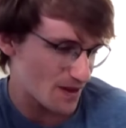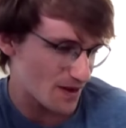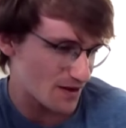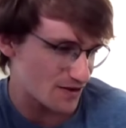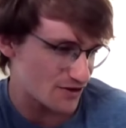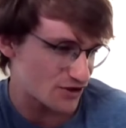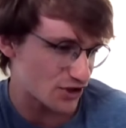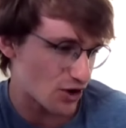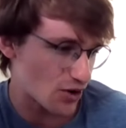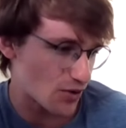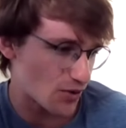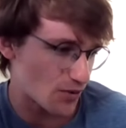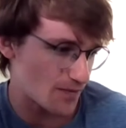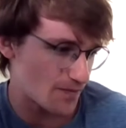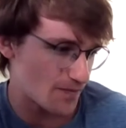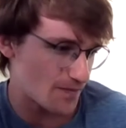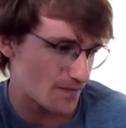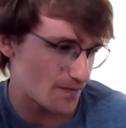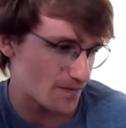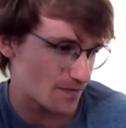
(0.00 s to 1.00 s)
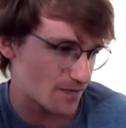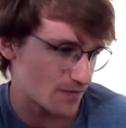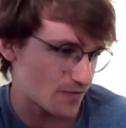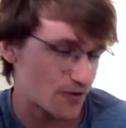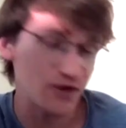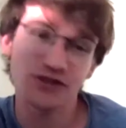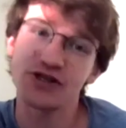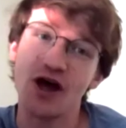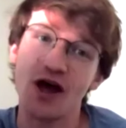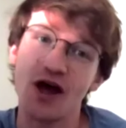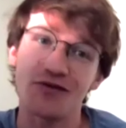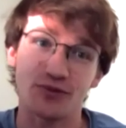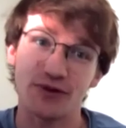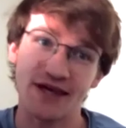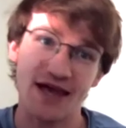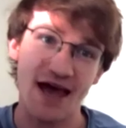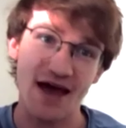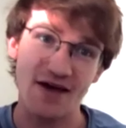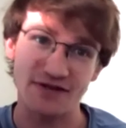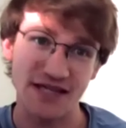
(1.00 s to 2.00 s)
so, first off,
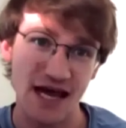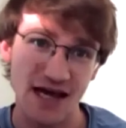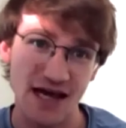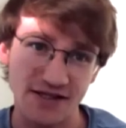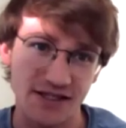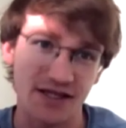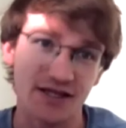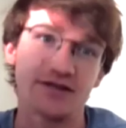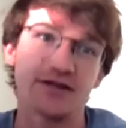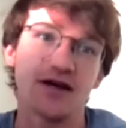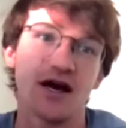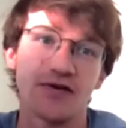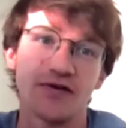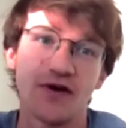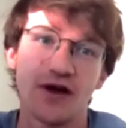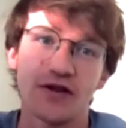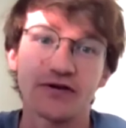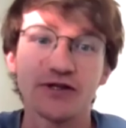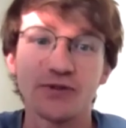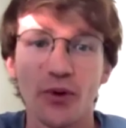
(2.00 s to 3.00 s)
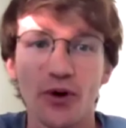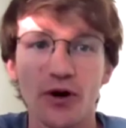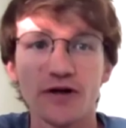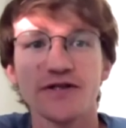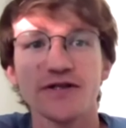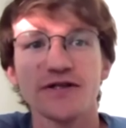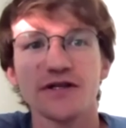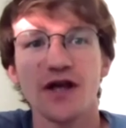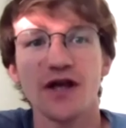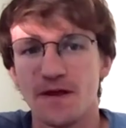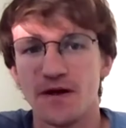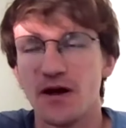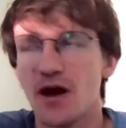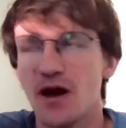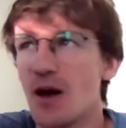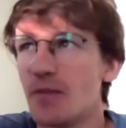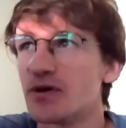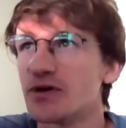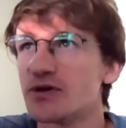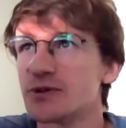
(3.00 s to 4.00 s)
we have tested a ton of other sports. The
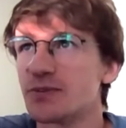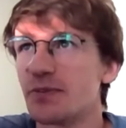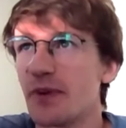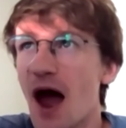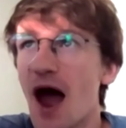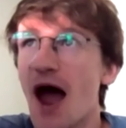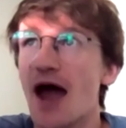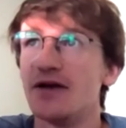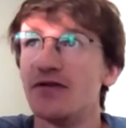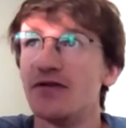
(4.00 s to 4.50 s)
numbers behind